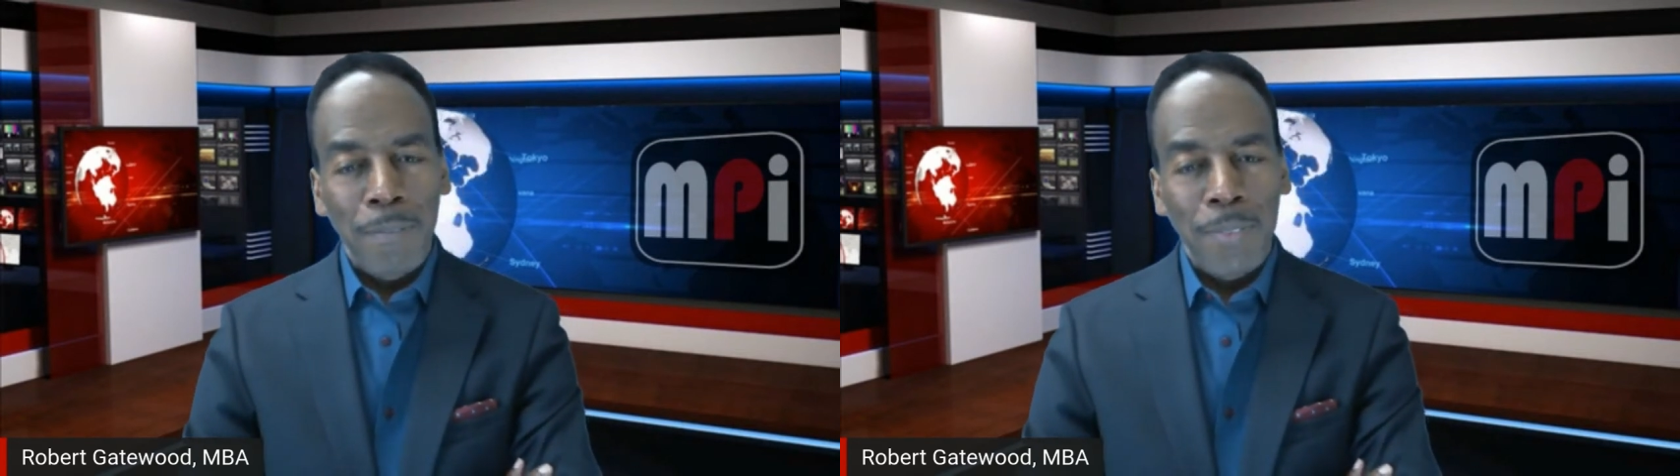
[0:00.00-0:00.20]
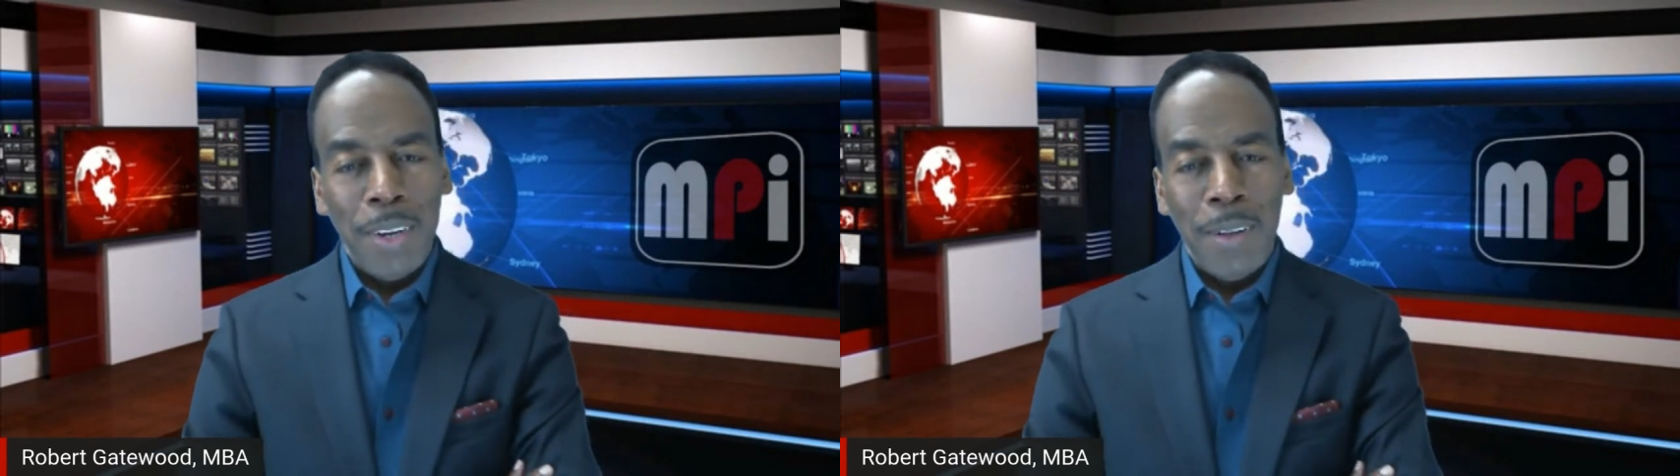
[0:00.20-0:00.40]

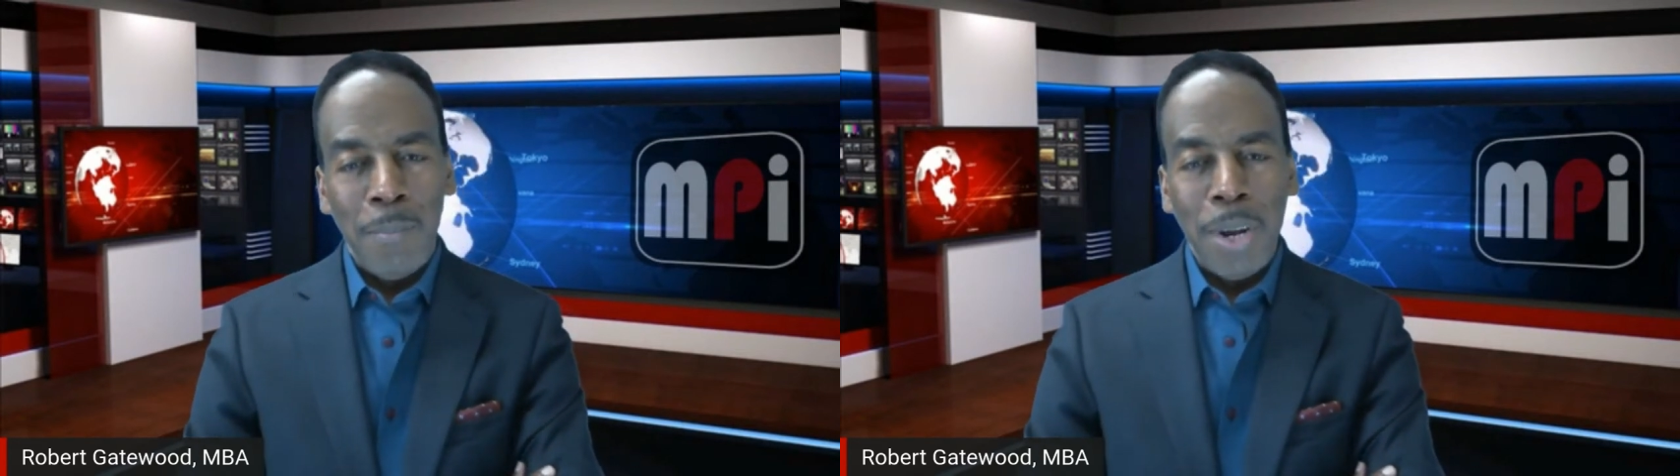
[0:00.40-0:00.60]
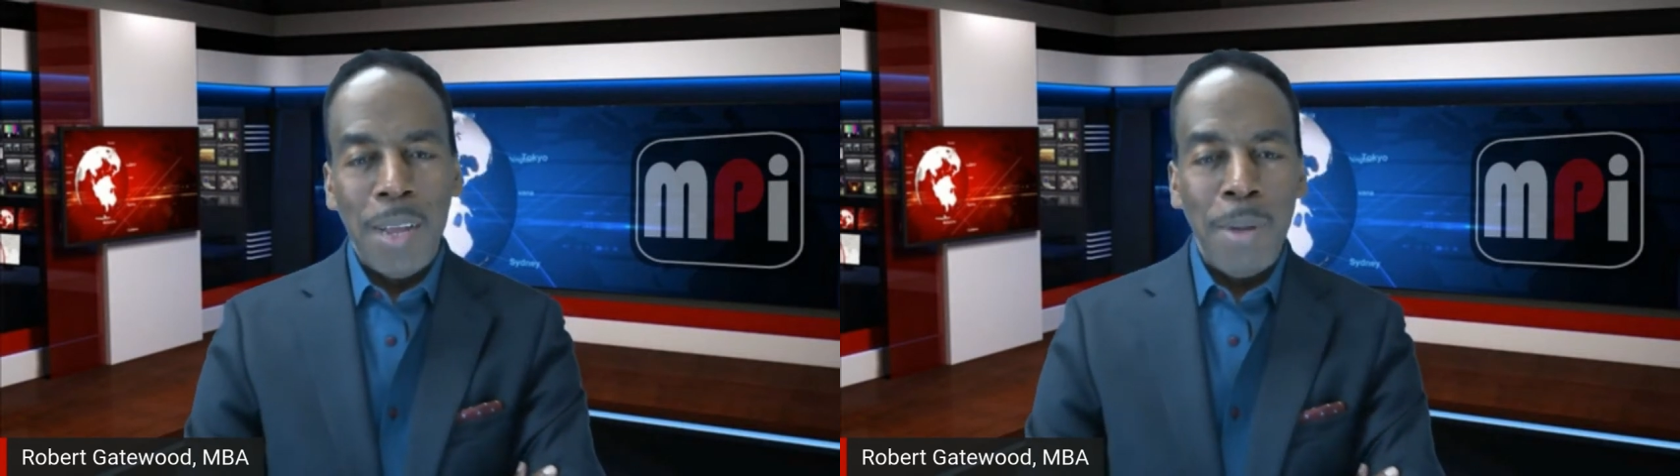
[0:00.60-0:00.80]
And they'll
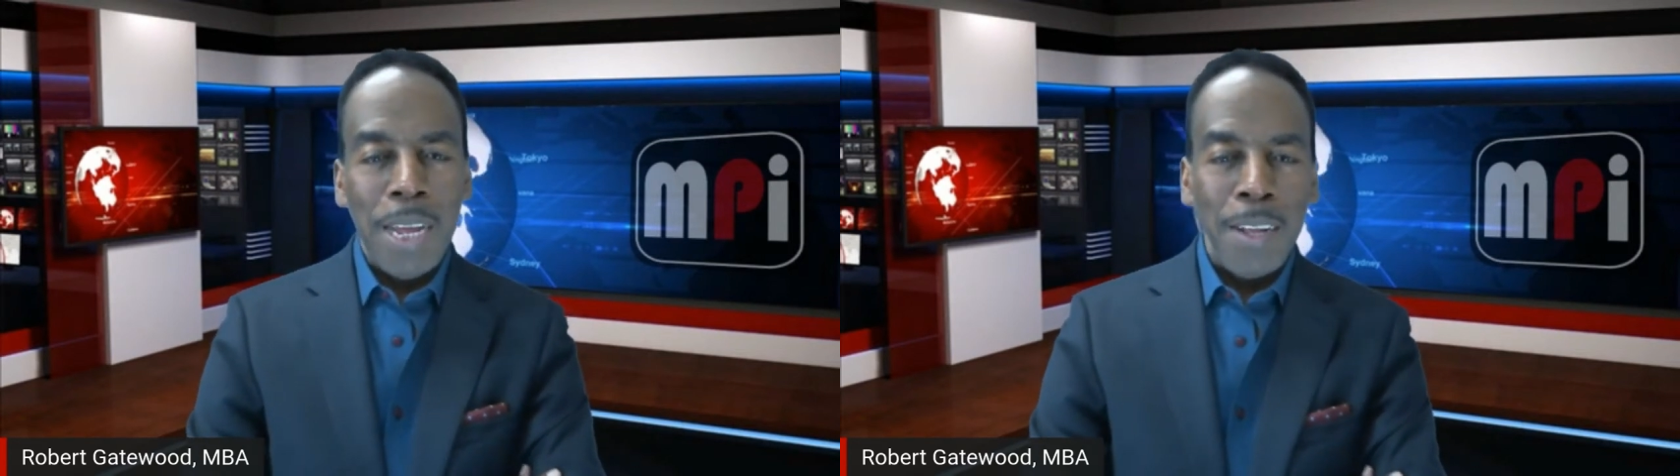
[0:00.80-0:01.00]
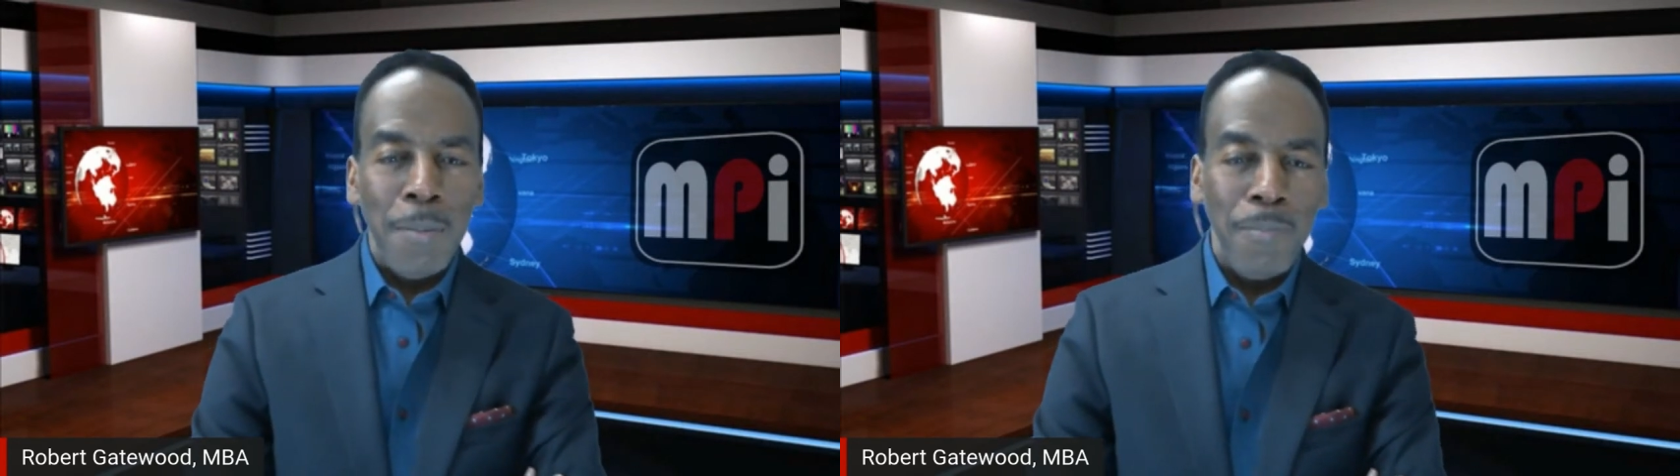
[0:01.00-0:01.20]
bring it
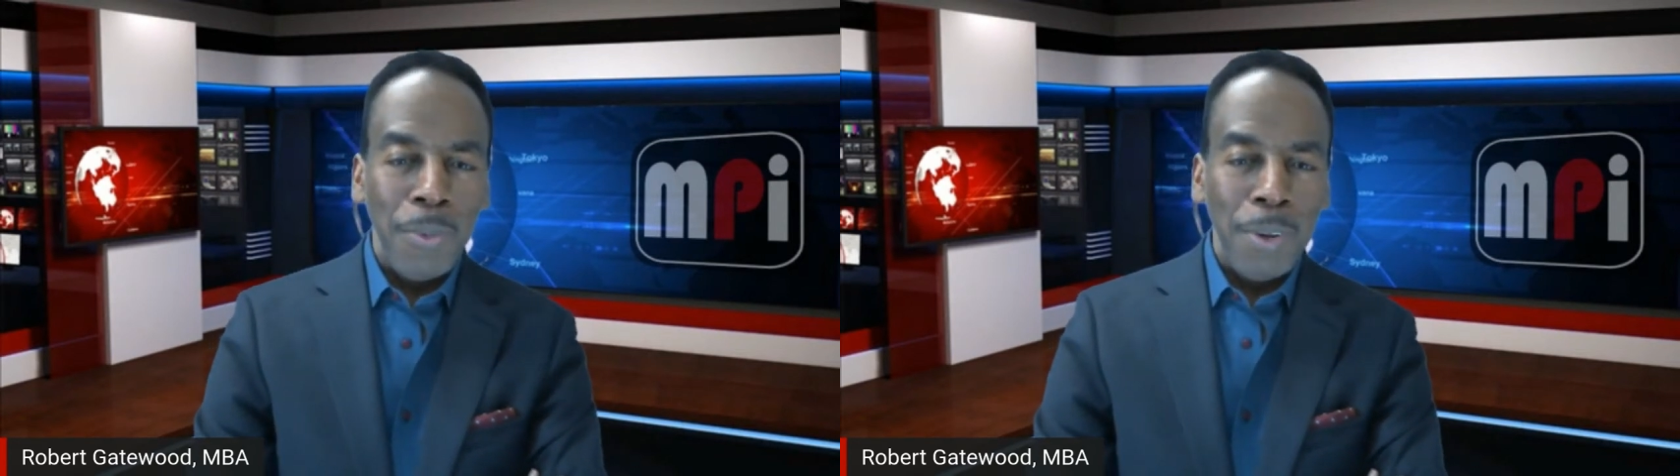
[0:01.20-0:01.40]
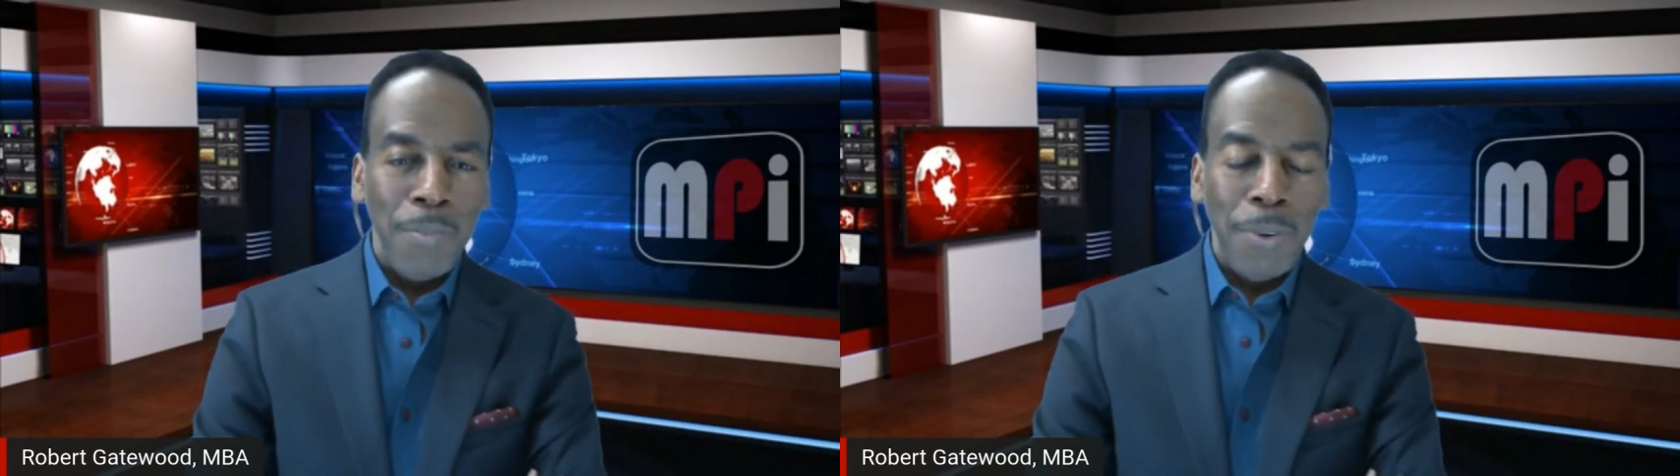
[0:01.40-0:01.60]
back up
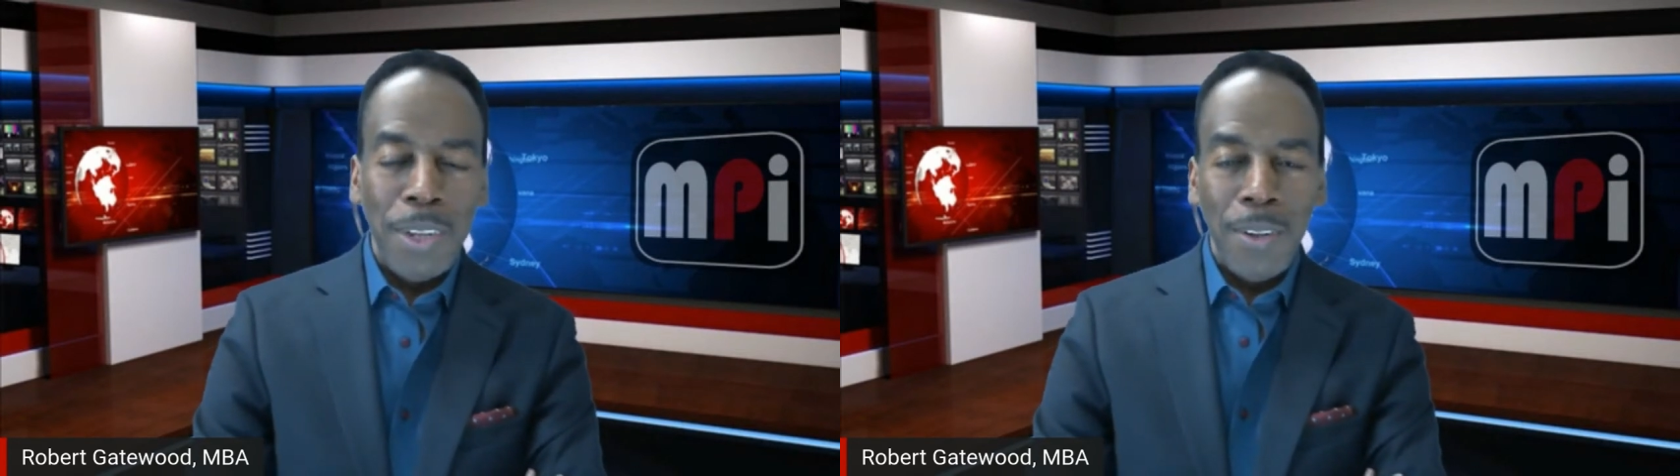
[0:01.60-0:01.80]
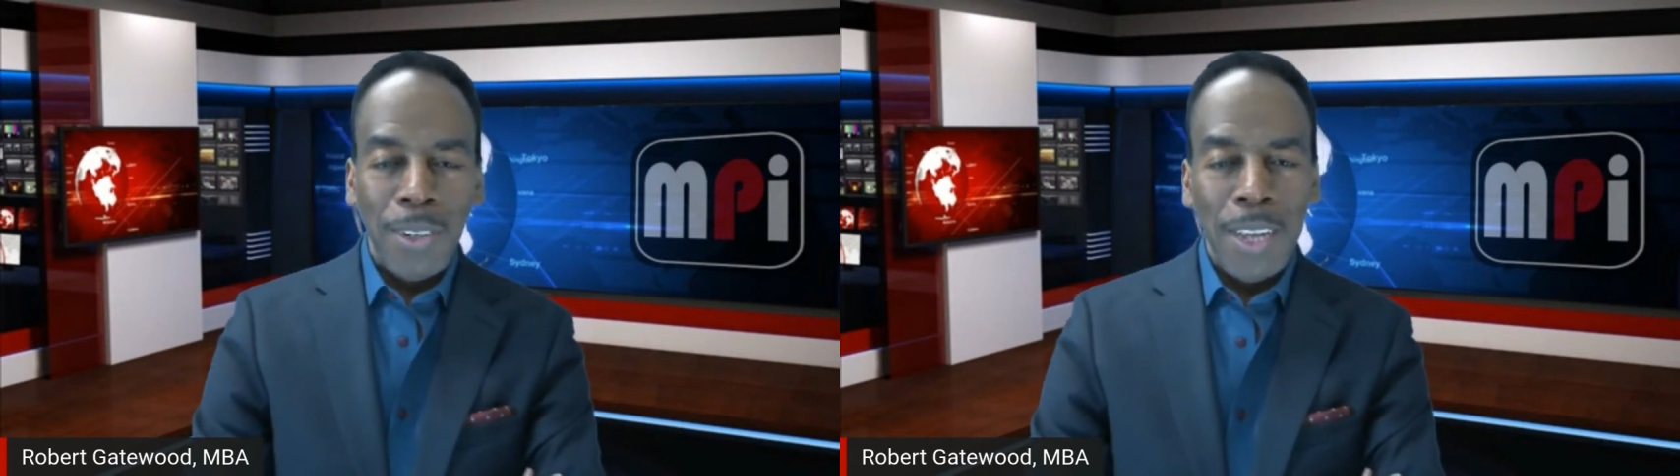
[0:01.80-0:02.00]
3 or 4
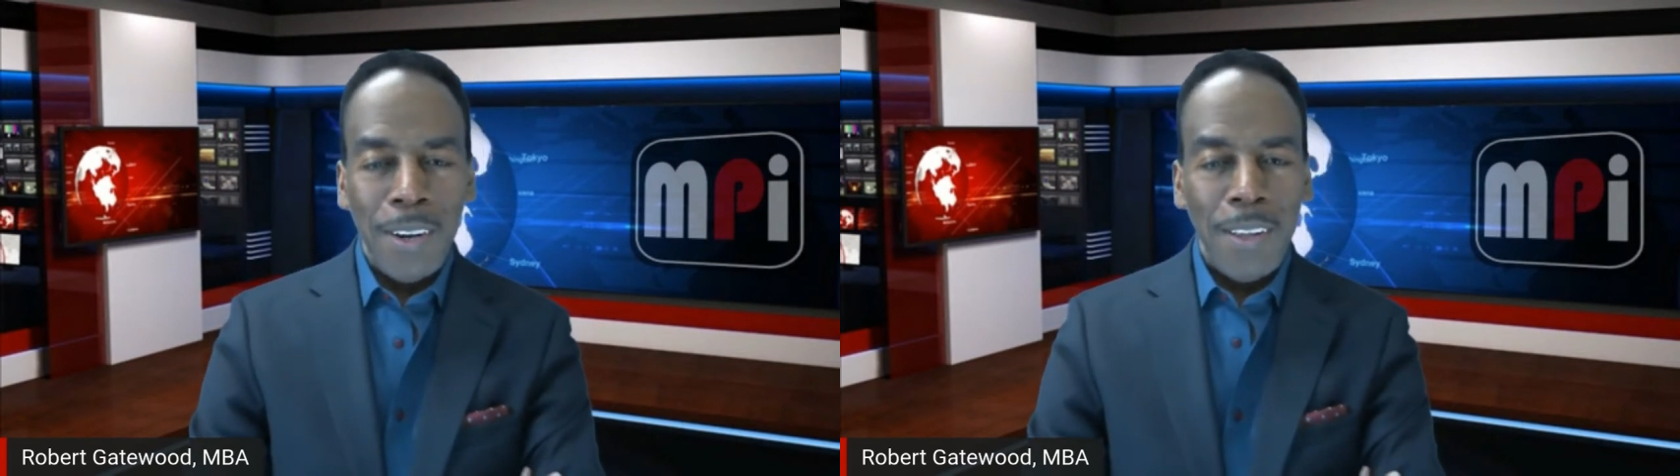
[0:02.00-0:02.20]
years later,